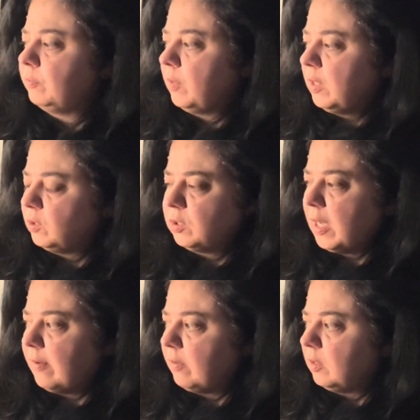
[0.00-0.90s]
I used to
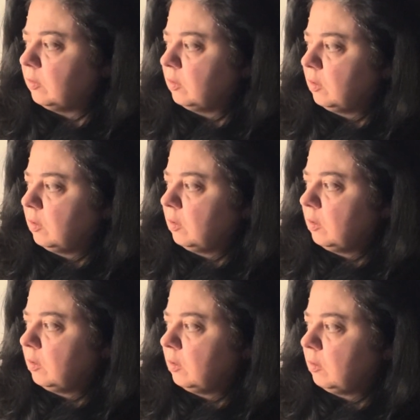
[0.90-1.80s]
have it.
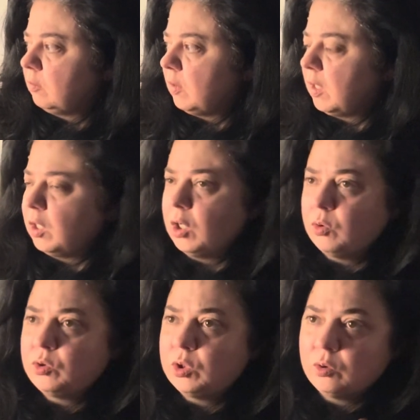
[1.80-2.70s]
Like a
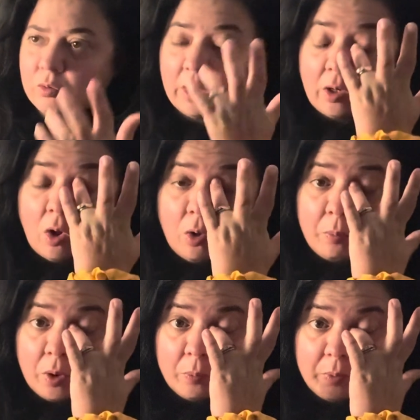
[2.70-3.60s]
go-to, like,
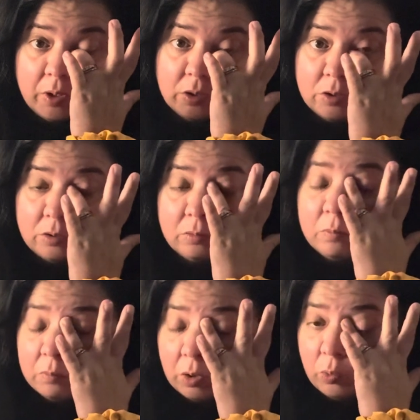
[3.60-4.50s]
all-purpose
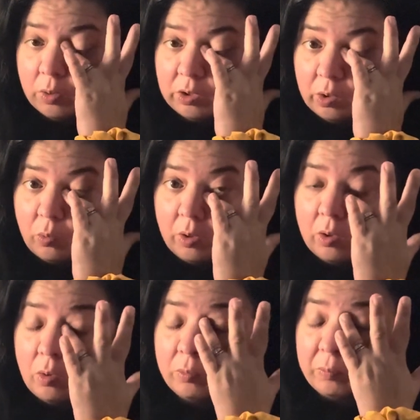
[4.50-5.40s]
anointing
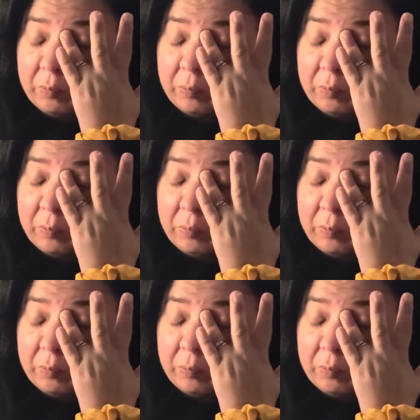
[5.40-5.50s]
oil.